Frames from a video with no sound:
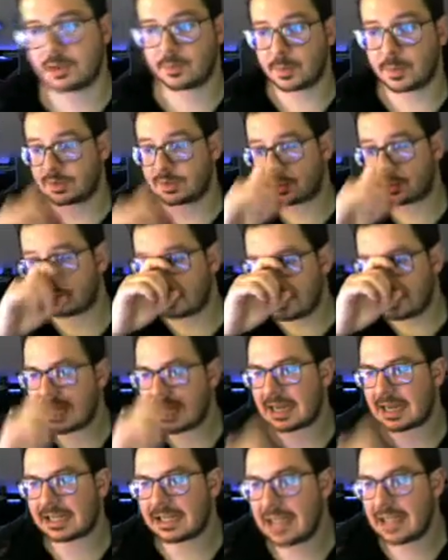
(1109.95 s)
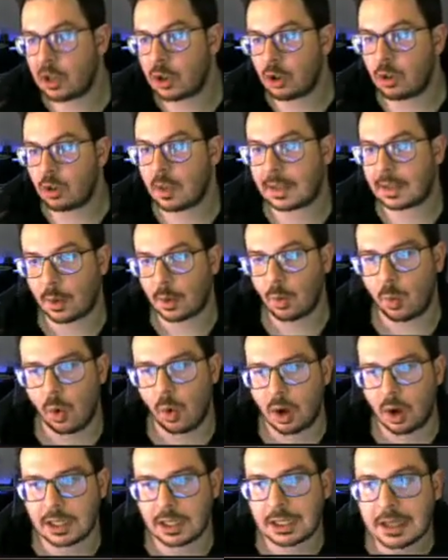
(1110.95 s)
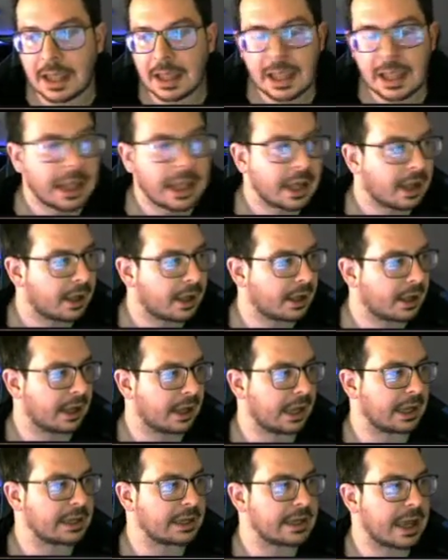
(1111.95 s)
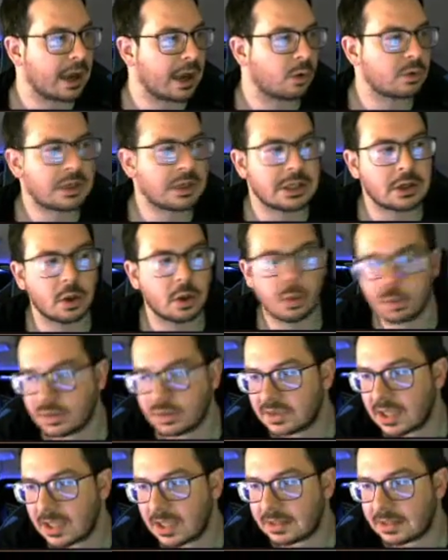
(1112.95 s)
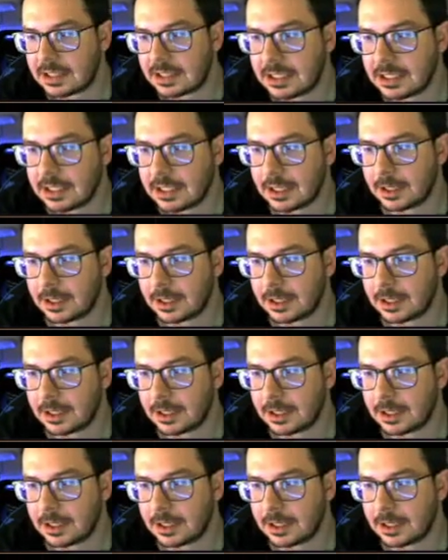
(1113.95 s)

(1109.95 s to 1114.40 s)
but certainly not a kill like I wanted. And now he knows that he